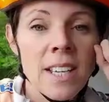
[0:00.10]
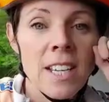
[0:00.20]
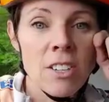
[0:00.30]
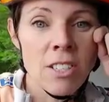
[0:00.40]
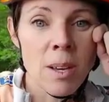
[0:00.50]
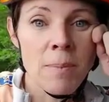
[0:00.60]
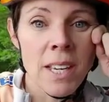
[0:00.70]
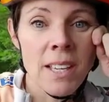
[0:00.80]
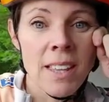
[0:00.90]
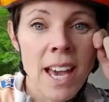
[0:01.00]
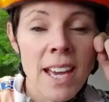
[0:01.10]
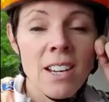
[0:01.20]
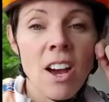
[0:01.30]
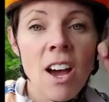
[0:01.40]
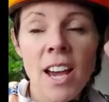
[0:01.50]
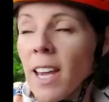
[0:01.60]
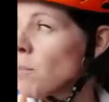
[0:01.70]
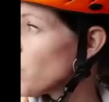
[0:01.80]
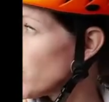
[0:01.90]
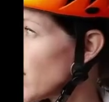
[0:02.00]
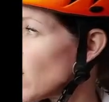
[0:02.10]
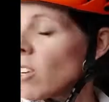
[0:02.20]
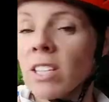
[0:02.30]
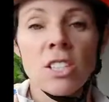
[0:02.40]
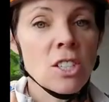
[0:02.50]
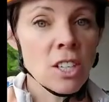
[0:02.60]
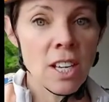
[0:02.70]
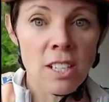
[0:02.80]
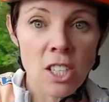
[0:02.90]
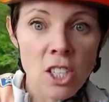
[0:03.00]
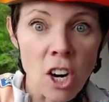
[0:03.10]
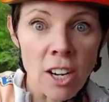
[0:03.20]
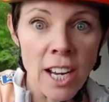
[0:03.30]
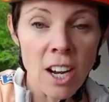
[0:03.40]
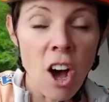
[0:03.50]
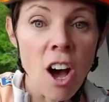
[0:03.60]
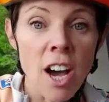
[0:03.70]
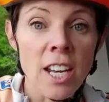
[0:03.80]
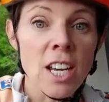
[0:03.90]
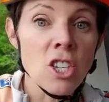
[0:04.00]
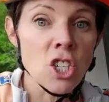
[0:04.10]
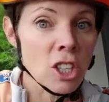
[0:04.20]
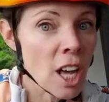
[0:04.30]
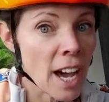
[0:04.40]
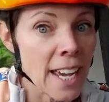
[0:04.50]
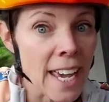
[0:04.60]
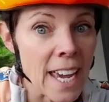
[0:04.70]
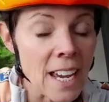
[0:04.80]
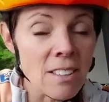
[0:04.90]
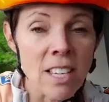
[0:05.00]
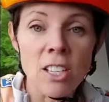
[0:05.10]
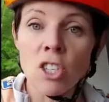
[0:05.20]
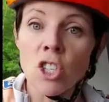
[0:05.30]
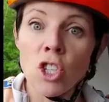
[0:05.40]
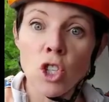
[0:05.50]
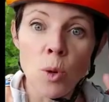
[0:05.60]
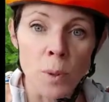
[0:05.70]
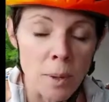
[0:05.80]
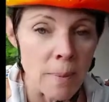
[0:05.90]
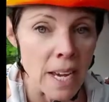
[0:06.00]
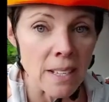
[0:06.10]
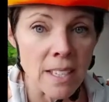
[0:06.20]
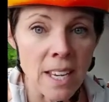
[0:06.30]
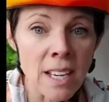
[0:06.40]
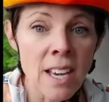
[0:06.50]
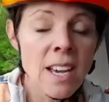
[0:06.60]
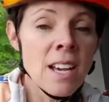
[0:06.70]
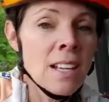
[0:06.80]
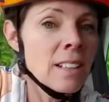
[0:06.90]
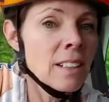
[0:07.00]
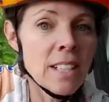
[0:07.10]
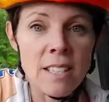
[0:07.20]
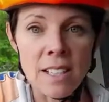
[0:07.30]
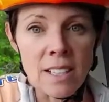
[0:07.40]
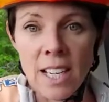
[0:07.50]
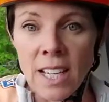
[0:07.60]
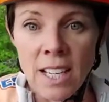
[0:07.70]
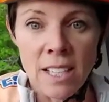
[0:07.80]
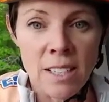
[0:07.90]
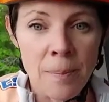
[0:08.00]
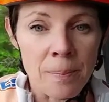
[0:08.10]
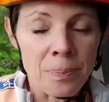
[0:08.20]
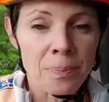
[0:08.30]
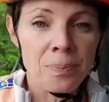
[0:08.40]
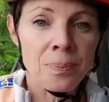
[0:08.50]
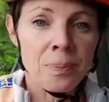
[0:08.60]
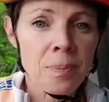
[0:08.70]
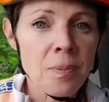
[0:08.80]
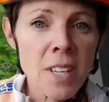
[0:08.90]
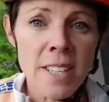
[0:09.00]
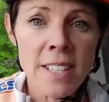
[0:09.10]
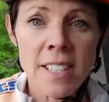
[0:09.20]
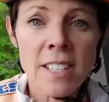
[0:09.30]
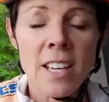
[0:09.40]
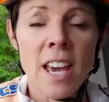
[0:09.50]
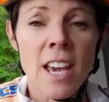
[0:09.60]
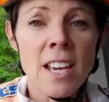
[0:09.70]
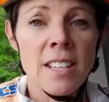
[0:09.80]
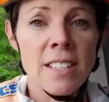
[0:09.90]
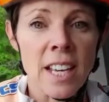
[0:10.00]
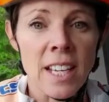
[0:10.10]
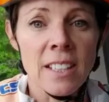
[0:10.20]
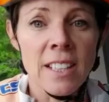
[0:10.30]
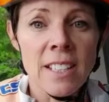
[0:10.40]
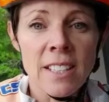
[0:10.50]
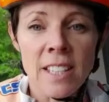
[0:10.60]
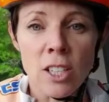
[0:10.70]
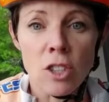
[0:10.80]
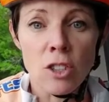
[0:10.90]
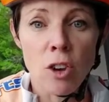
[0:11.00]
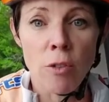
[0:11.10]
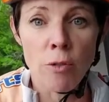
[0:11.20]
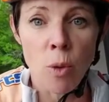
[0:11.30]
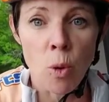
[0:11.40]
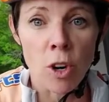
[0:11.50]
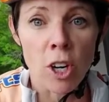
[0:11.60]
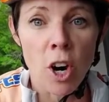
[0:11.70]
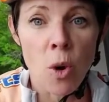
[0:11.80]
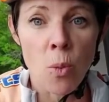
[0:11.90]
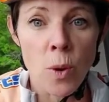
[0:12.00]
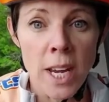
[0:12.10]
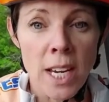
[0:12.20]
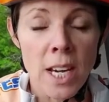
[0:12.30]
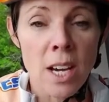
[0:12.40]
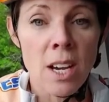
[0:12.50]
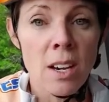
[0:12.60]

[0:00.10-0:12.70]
here's something that I am putting out. It's starting on July 8th. It's super amazing. Listen, ladies, this is a cycling skills 4-week